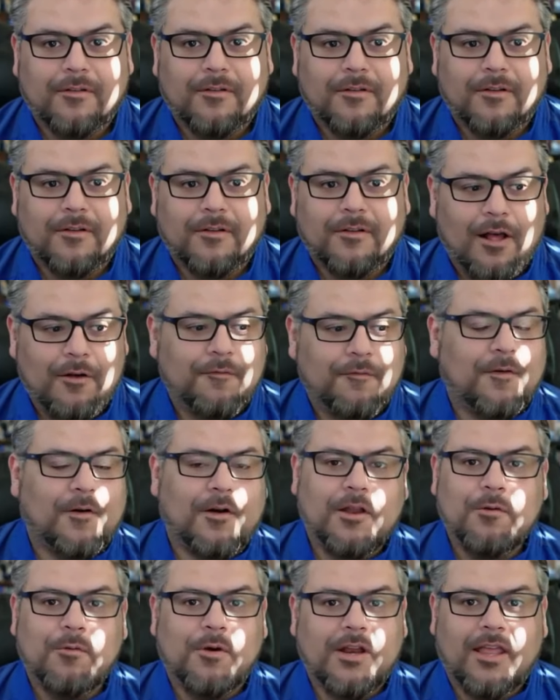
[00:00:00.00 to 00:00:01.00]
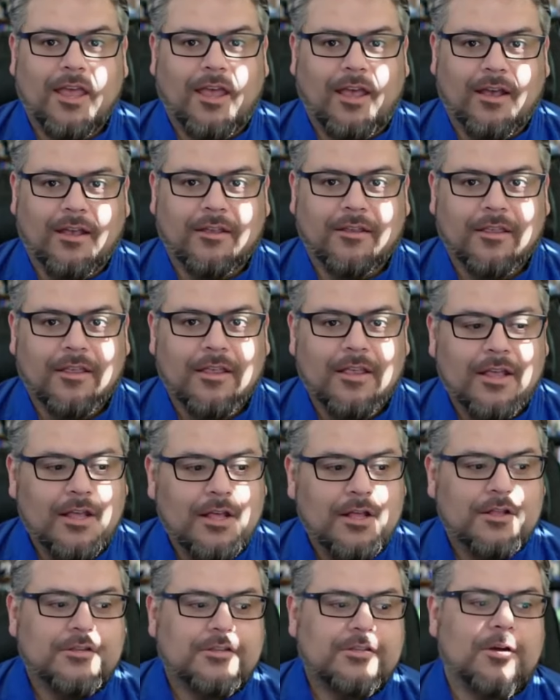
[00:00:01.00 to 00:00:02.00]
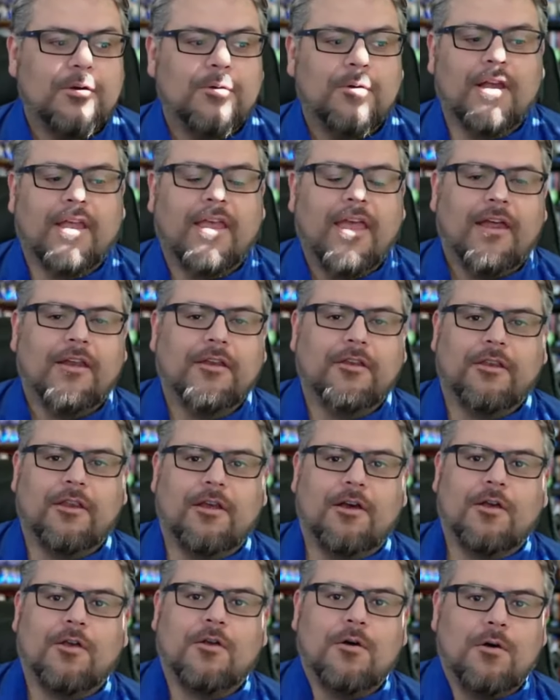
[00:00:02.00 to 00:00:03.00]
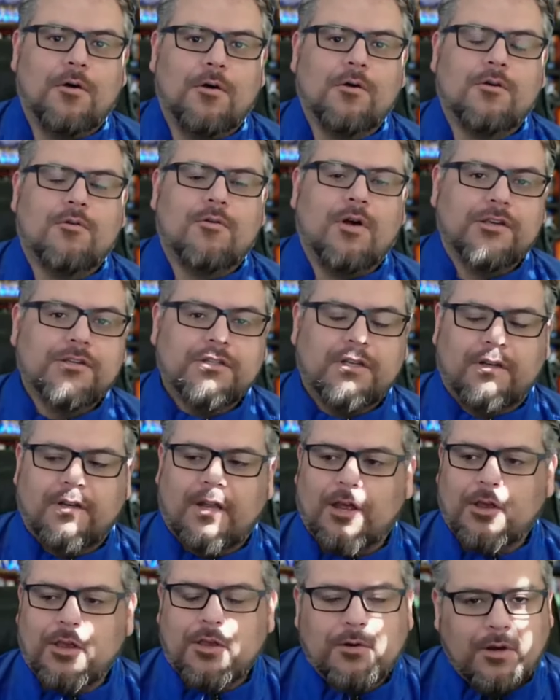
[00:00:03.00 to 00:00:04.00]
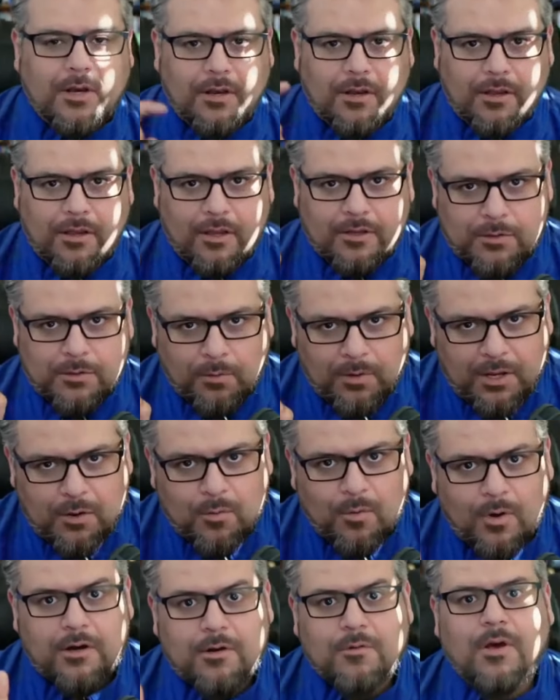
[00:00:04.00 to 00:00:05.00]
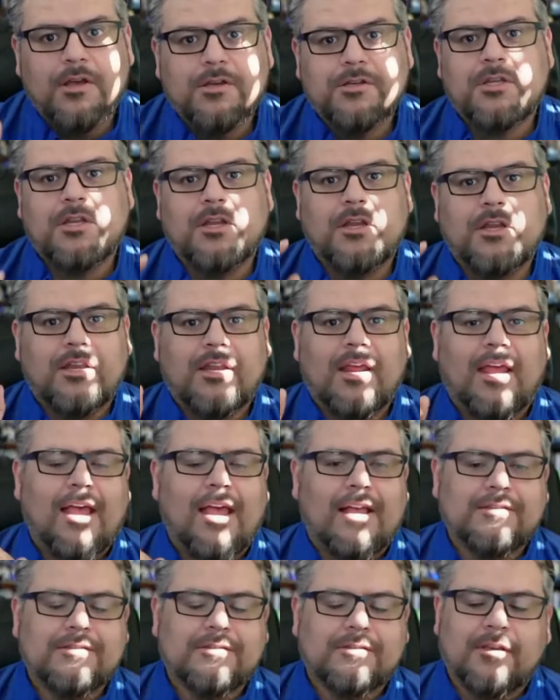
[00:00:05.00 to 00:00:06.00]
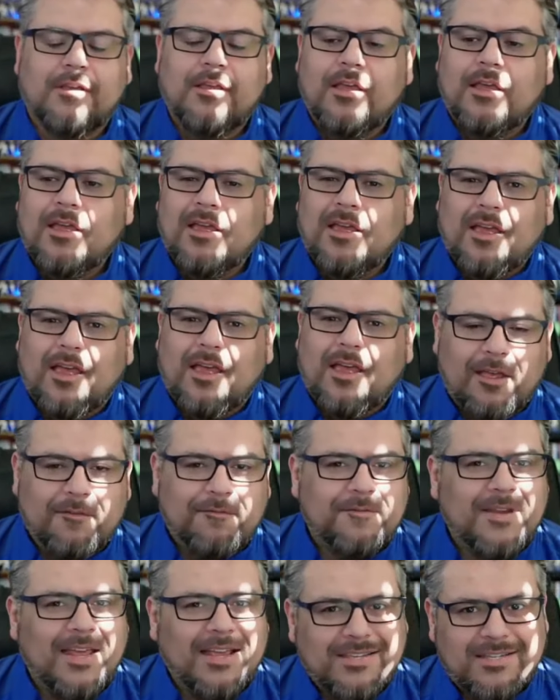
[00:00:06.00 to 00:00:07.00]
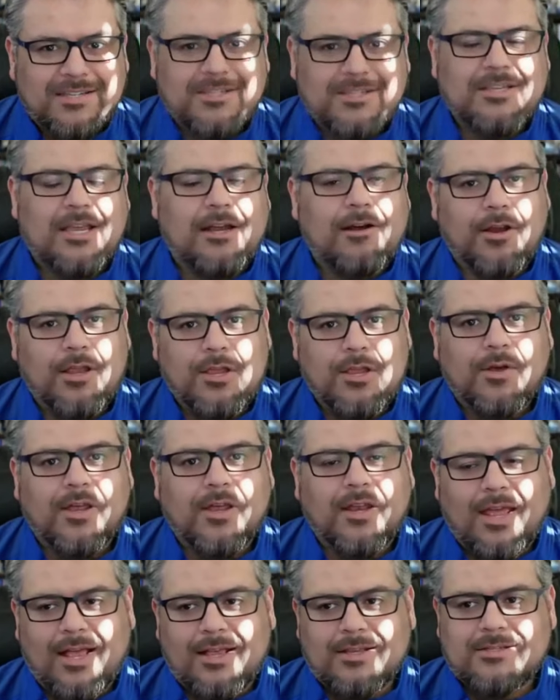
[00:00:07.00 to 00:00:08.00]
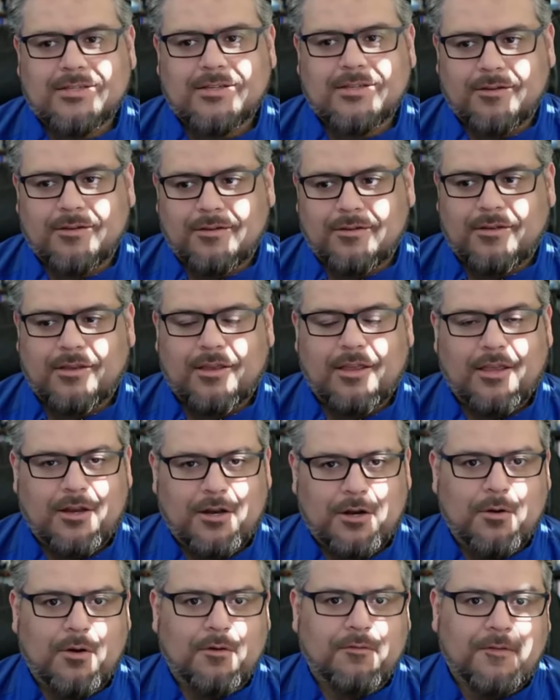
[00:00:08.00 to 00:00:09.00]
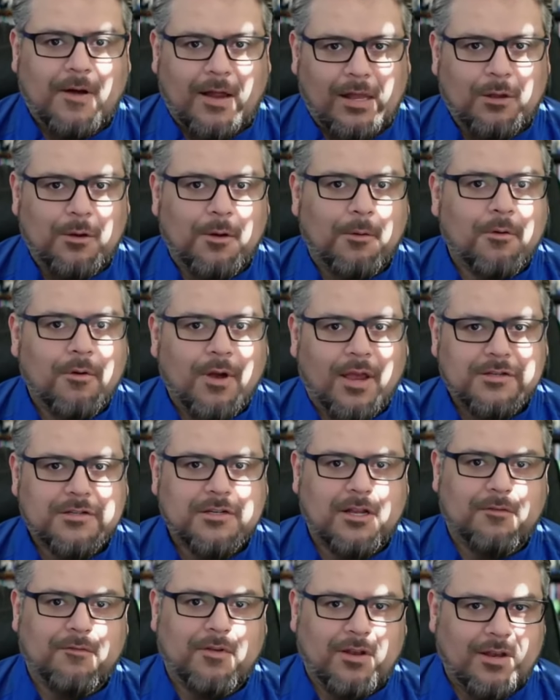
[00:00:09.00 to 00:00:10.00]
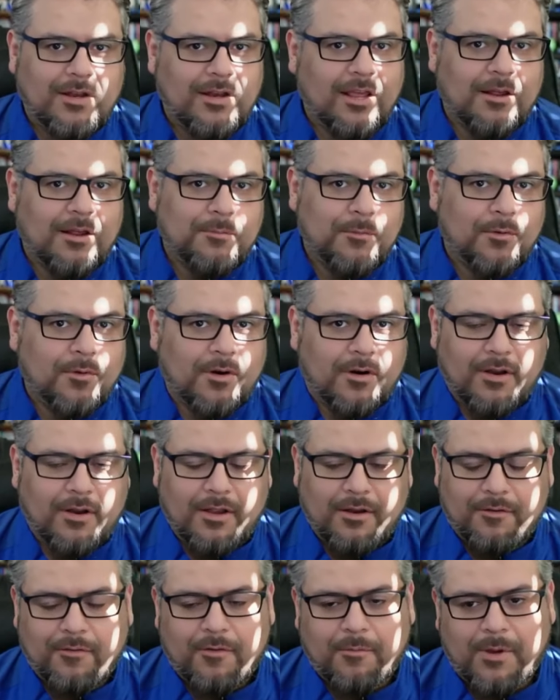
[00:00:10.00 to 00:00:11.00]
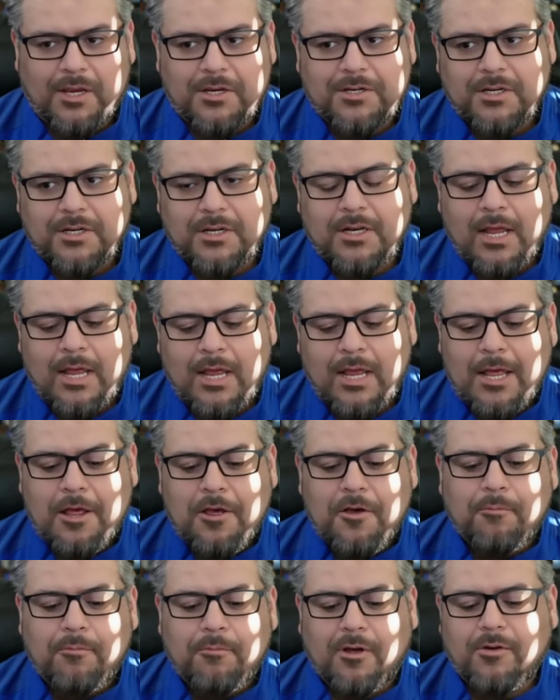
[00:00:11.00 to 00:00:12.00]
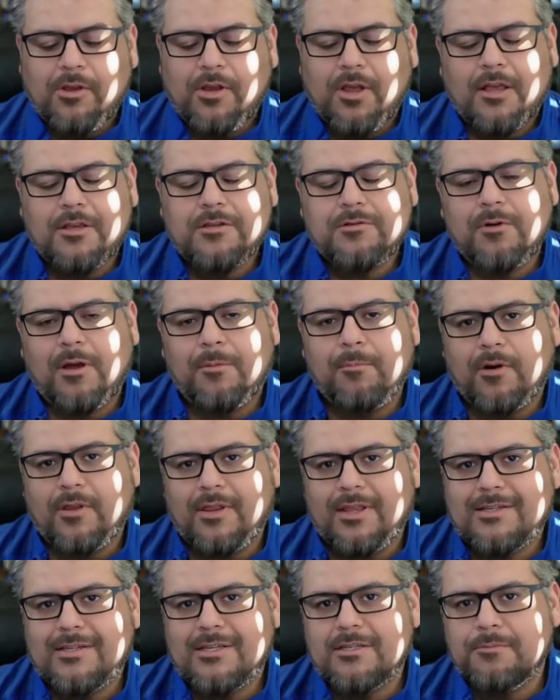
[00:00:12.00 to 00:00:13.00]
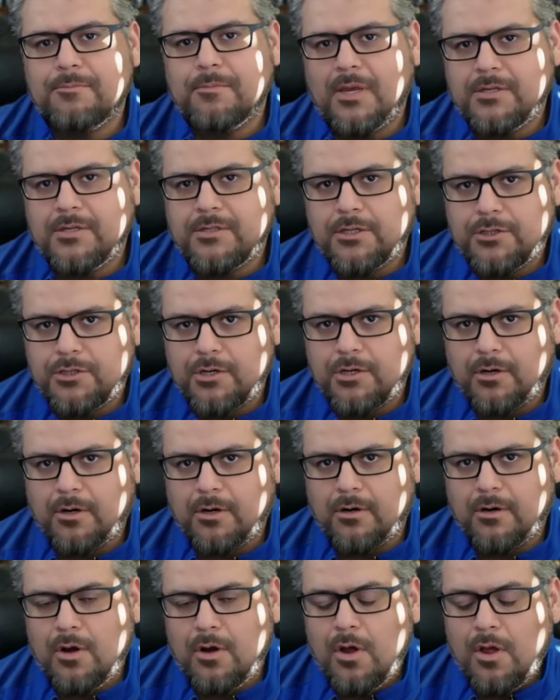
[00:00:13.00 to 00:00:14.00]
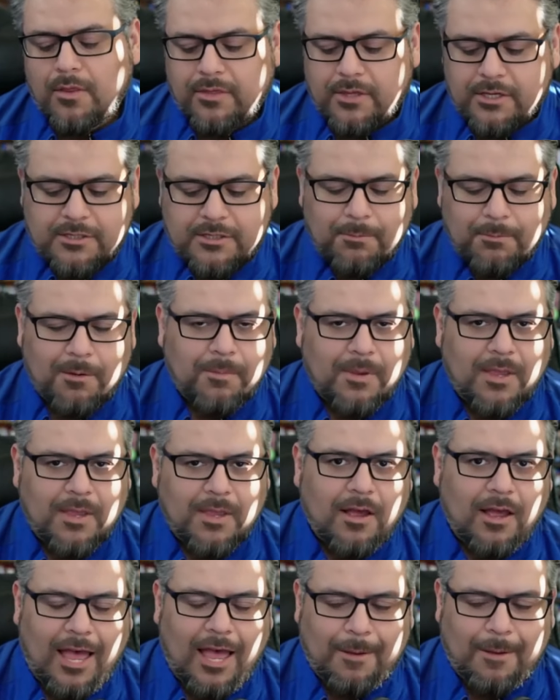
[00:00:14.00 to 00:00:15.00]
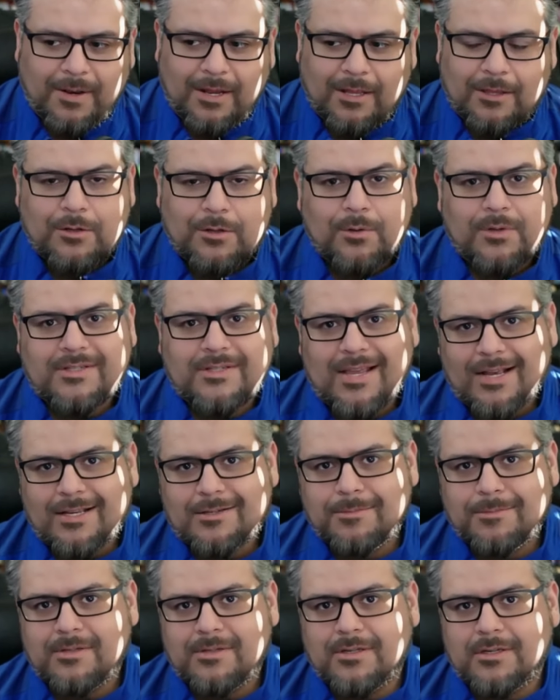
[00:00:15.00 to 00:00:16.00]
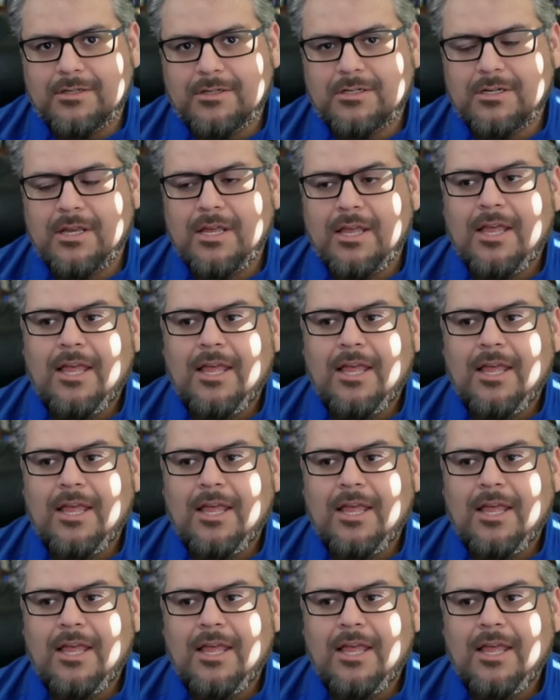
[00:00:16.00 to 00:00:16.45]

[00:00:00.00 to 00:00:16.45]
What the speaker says: How far do you want to get? So again, a goal question. Now it's only one question you need to ask. If necessary, you can ask, a follow-up question if you need to get more information. But you guys remember, this is Messenger. This might be happening through a text message.